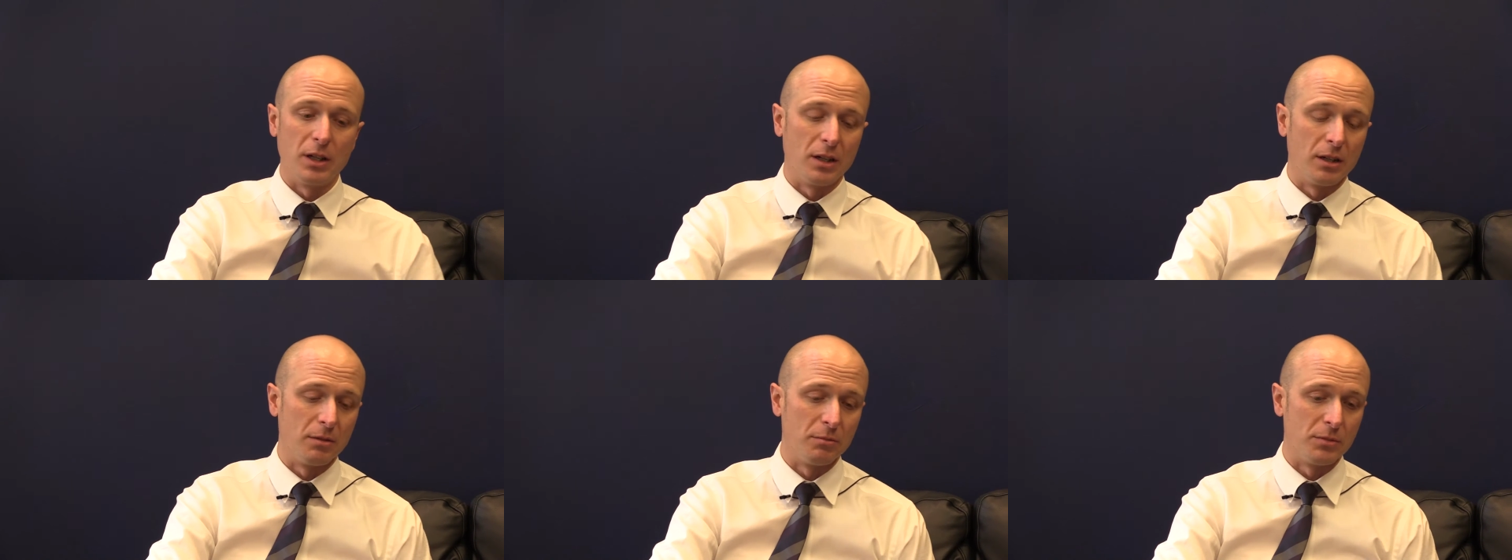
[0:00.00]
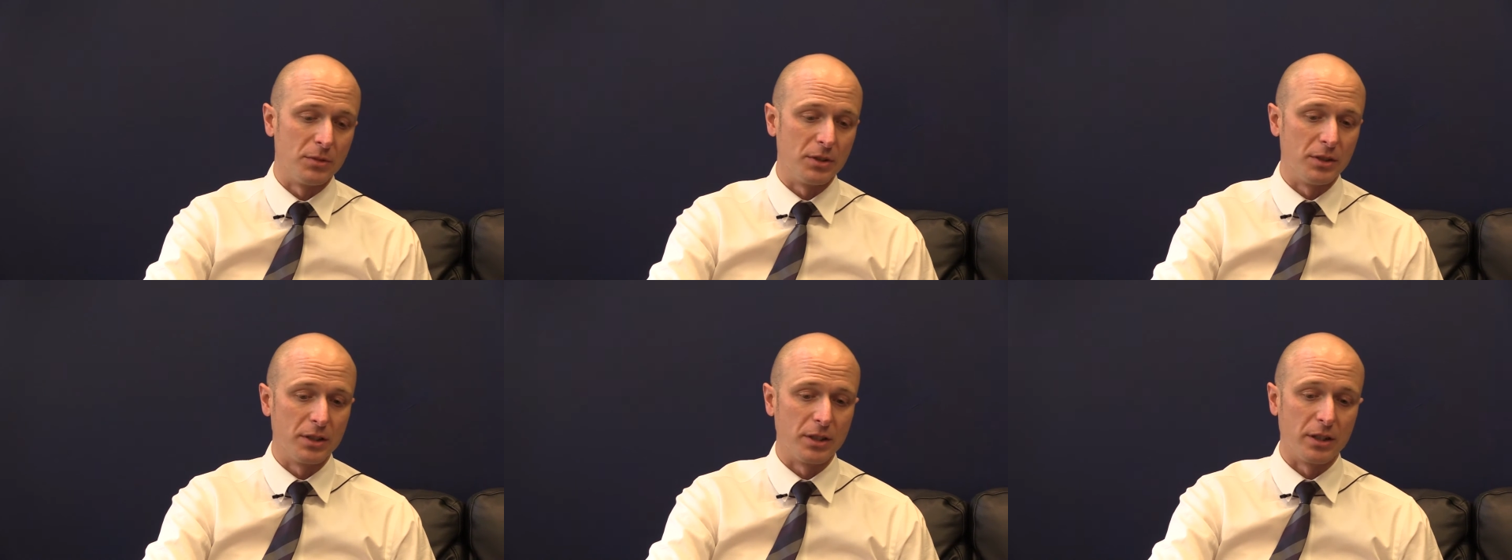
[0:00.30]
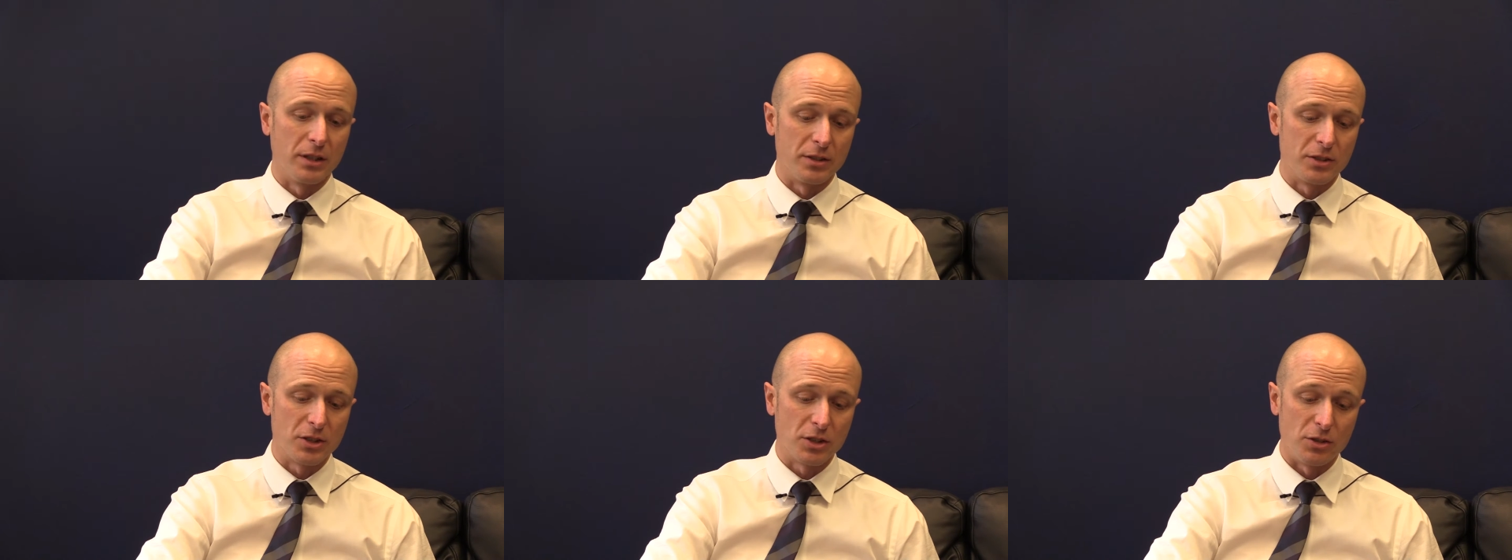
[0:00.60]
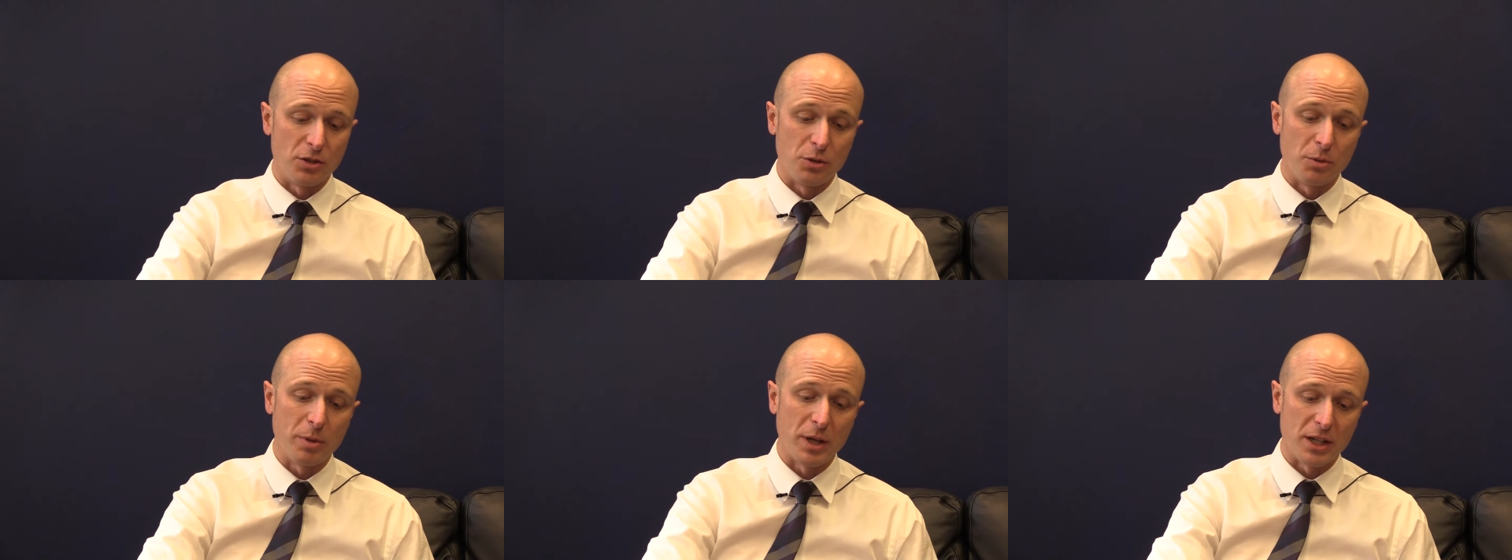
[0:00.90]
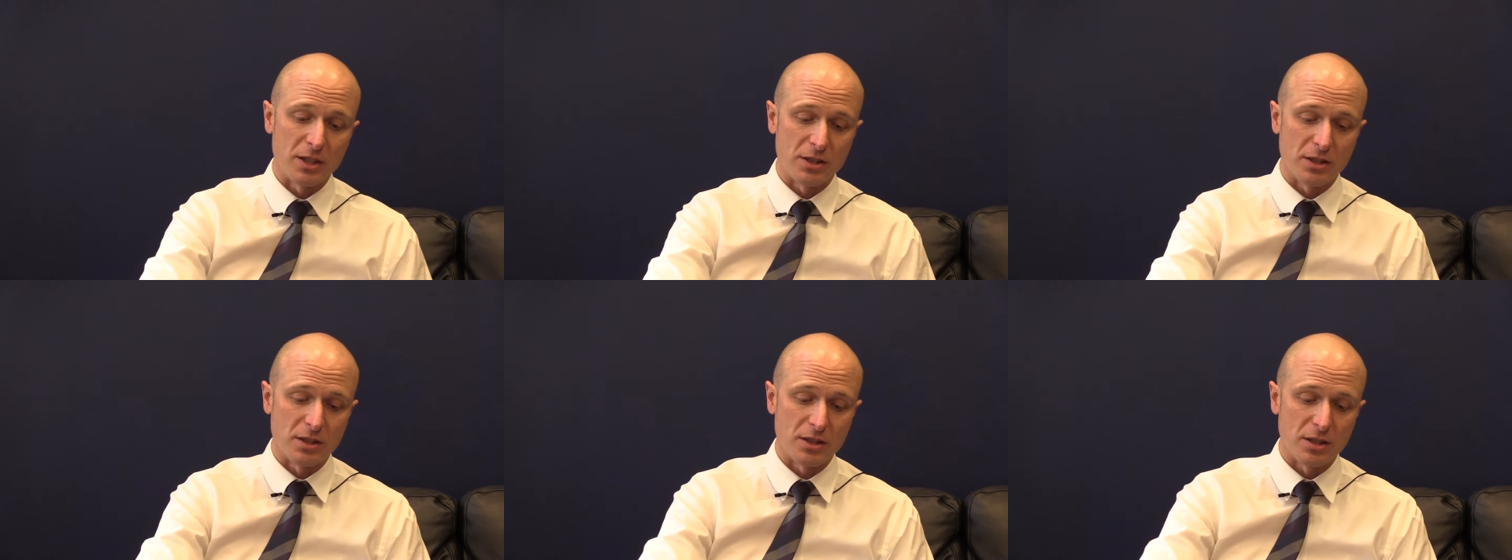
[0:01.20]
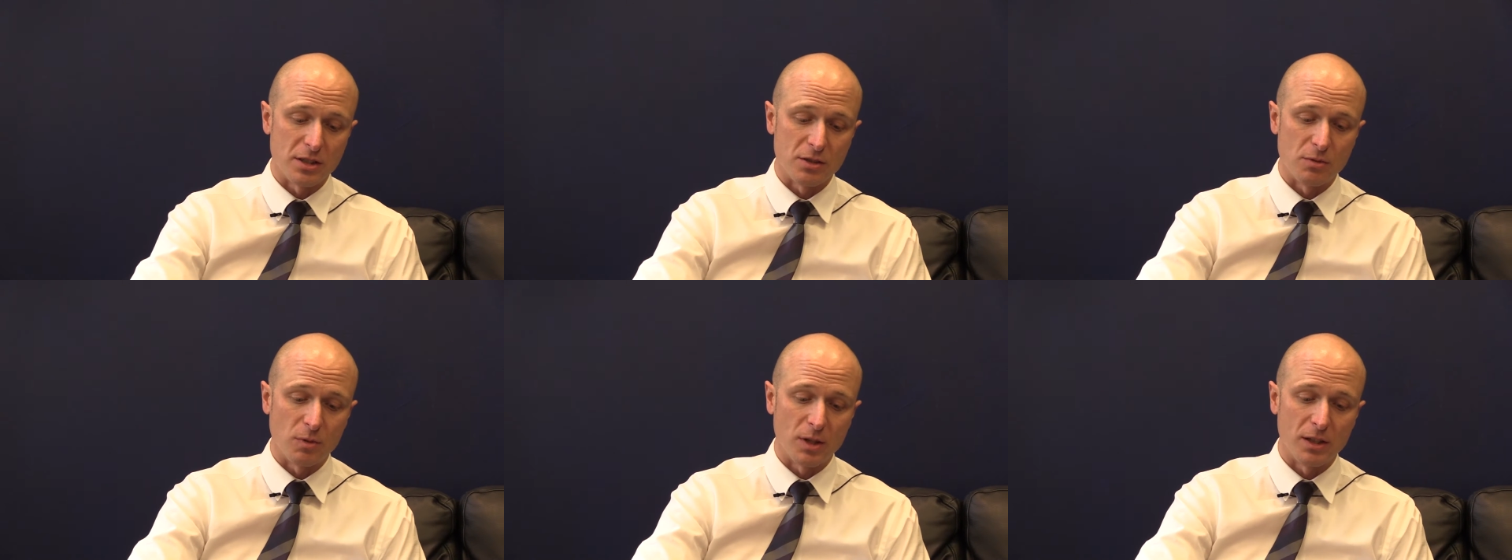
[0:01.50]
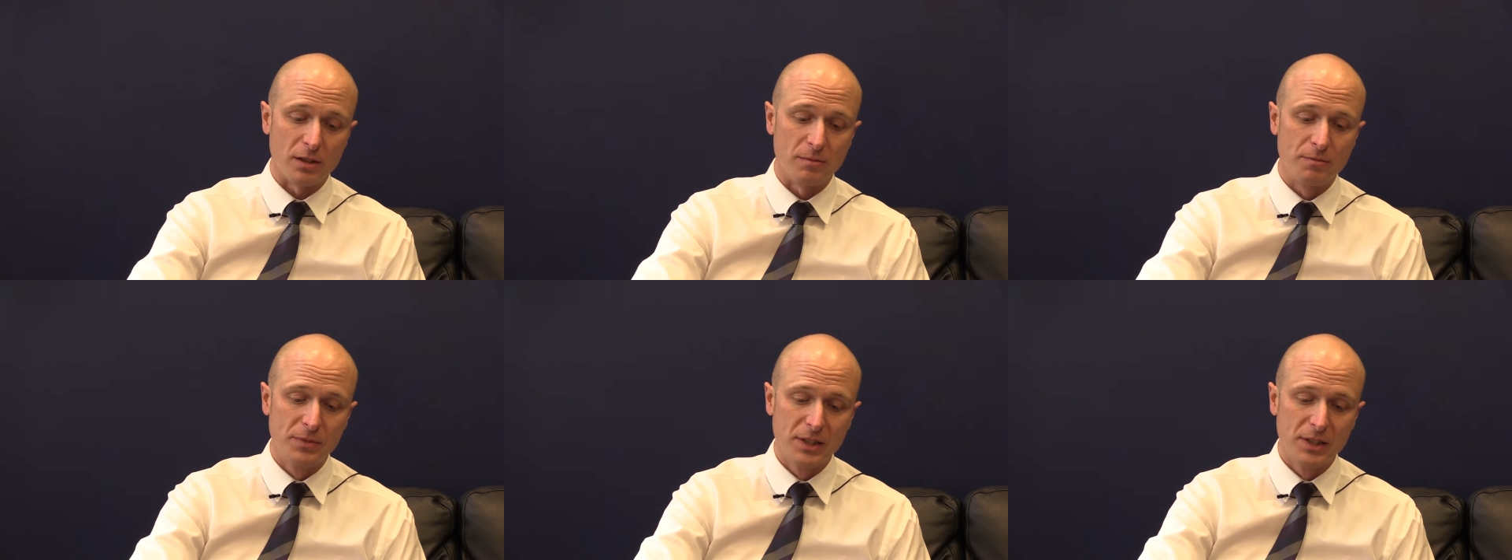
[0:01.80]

um, to, to new patients as well.